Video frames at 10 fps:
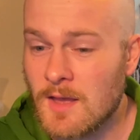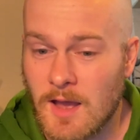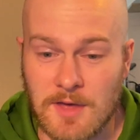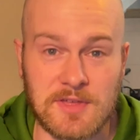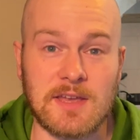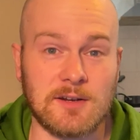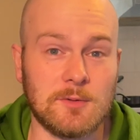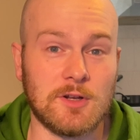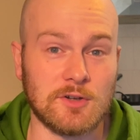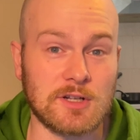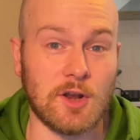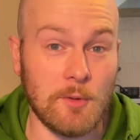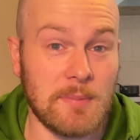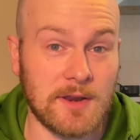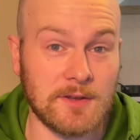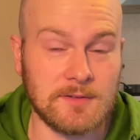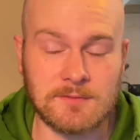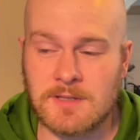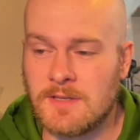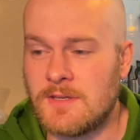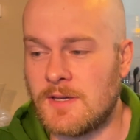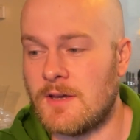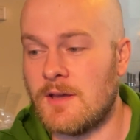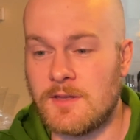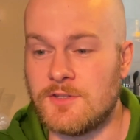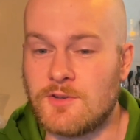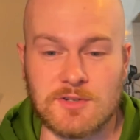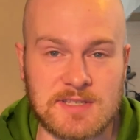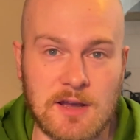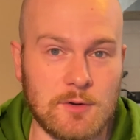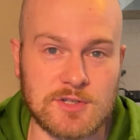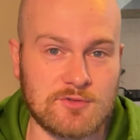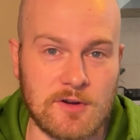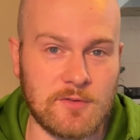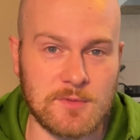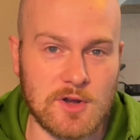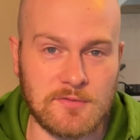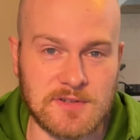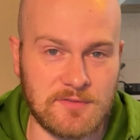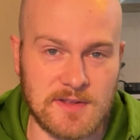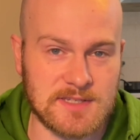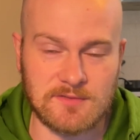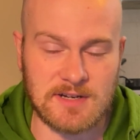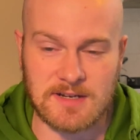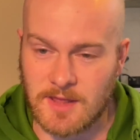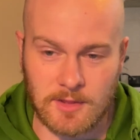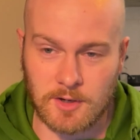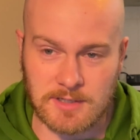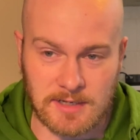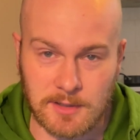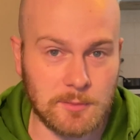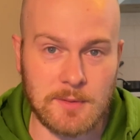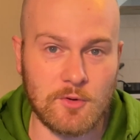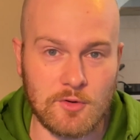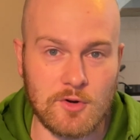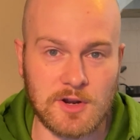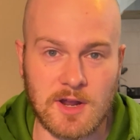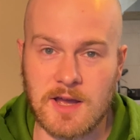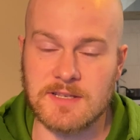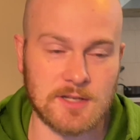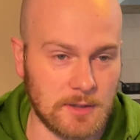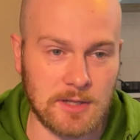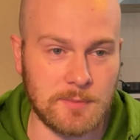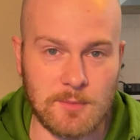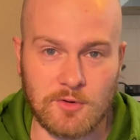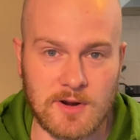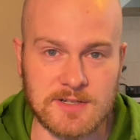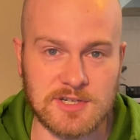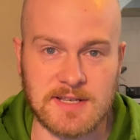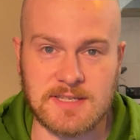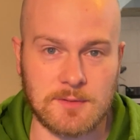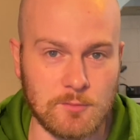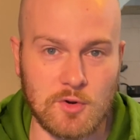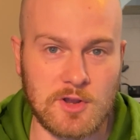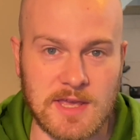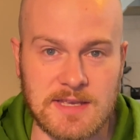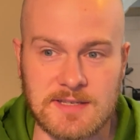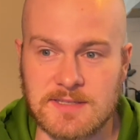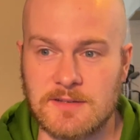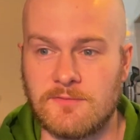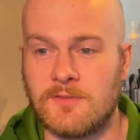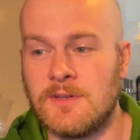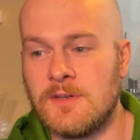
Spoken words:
I think England looked a lot better. You could tell straight from the off defensively, they looked a little bit more organised, a little bit more energetic, more cohesive.